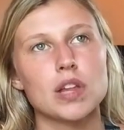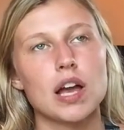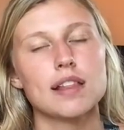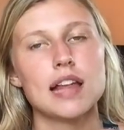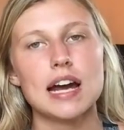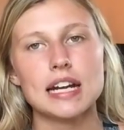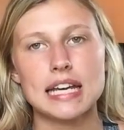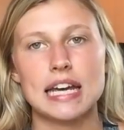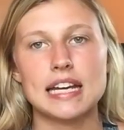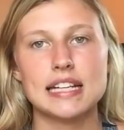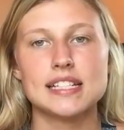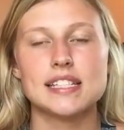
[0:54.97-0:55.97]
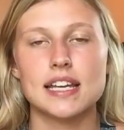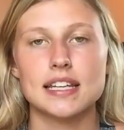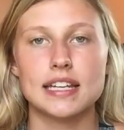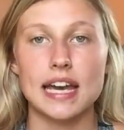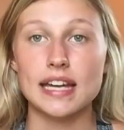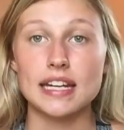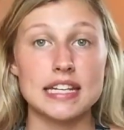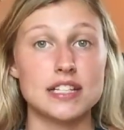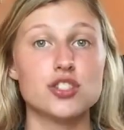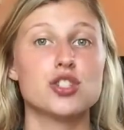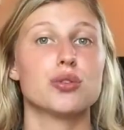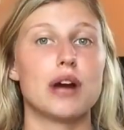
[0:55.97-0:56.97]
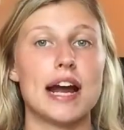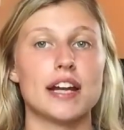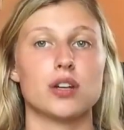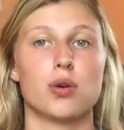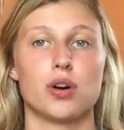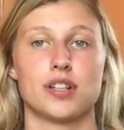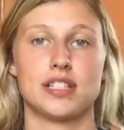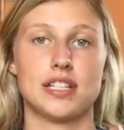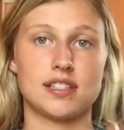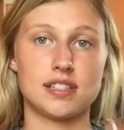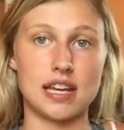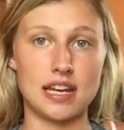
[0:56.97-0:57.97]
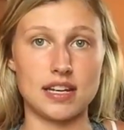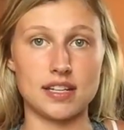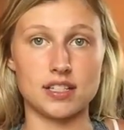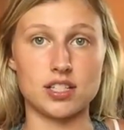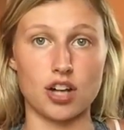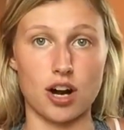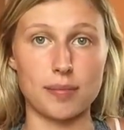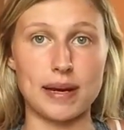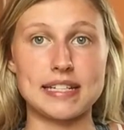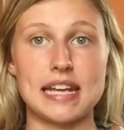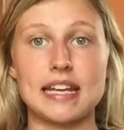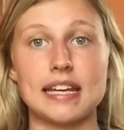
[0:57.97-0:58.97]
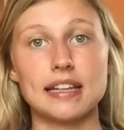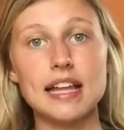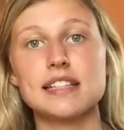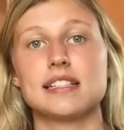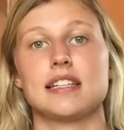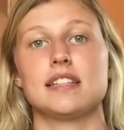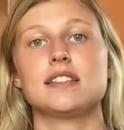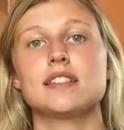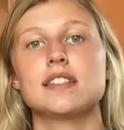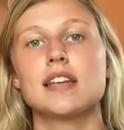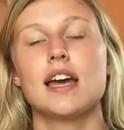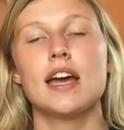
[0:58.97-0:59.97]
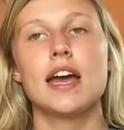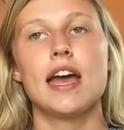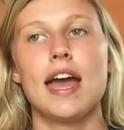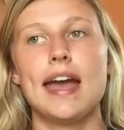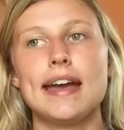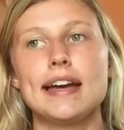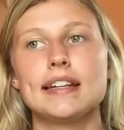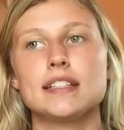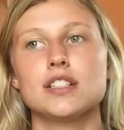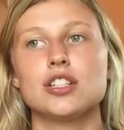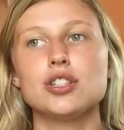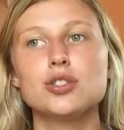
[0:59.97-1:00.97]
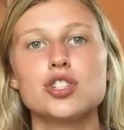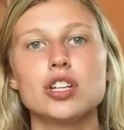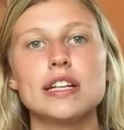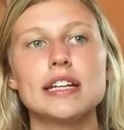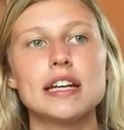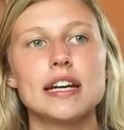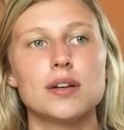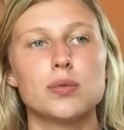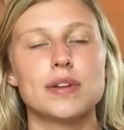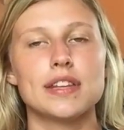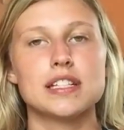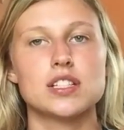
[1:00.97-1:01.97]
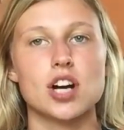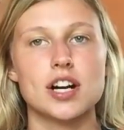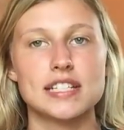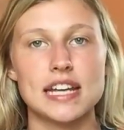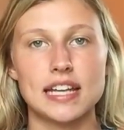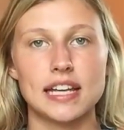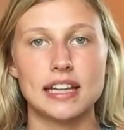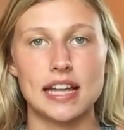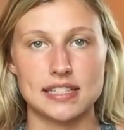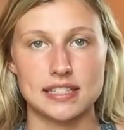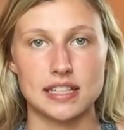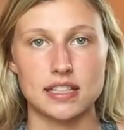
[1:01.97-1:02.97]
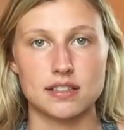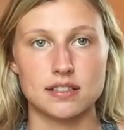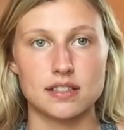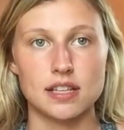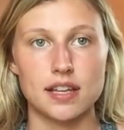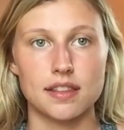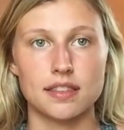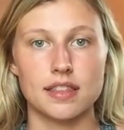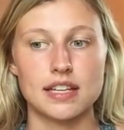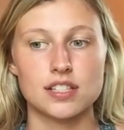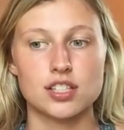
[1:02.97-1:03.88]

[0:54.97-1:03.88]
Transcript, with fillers: a lot of kids get into riding horses, they start by taking lessons. And usually, when they start taking lessons, they